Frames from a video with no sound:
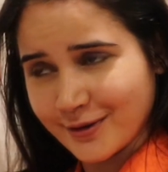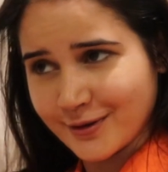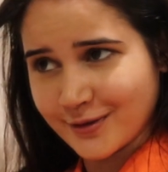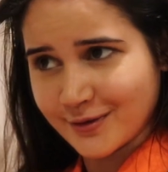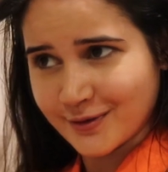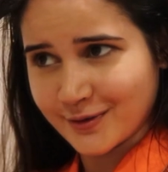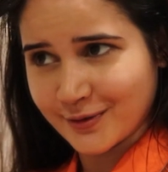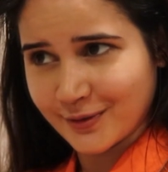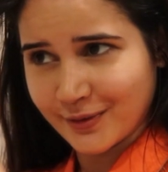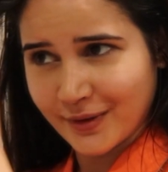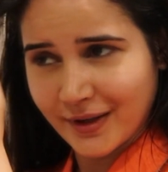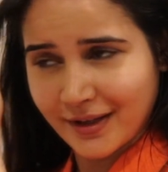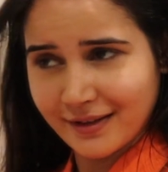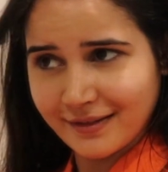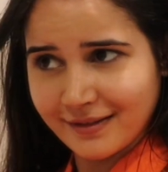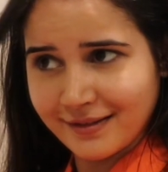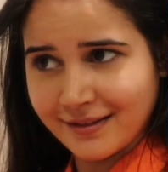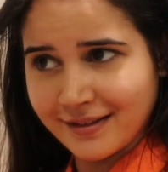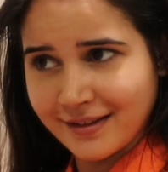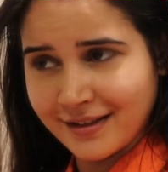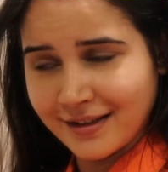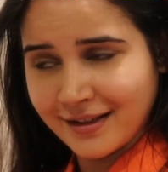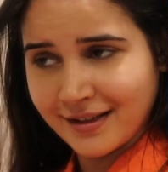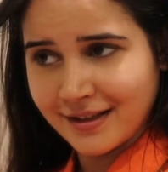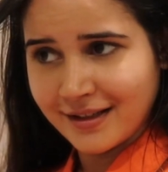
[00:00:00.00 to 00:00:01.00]
also, and
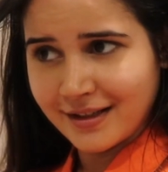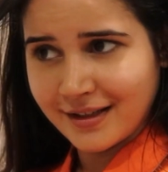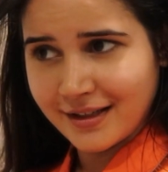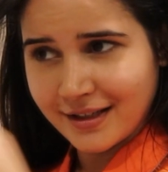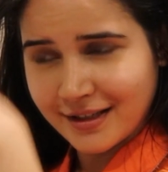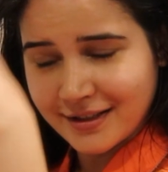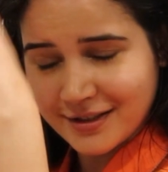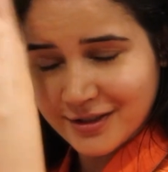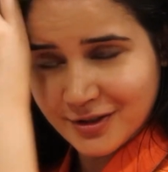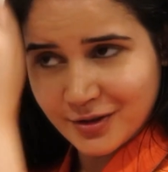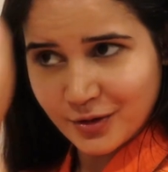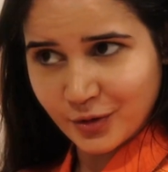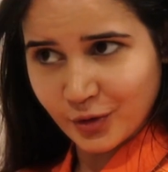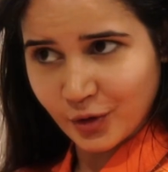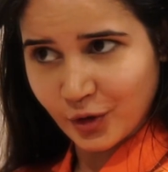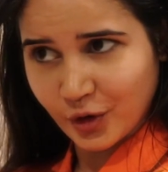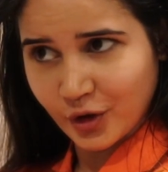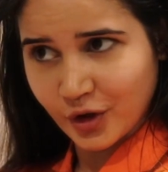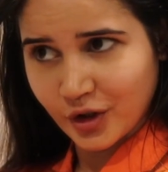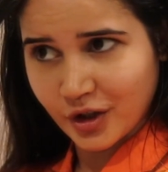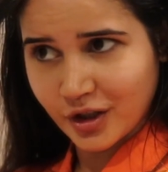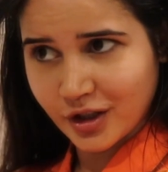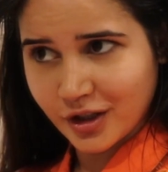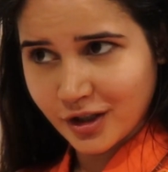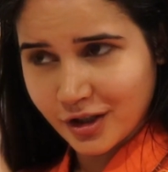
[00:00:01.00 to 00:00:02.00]
it's too
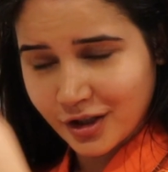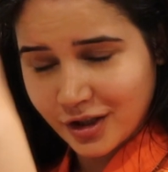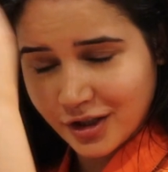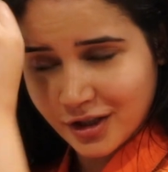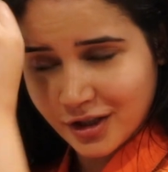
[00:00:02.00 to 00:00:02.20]
good.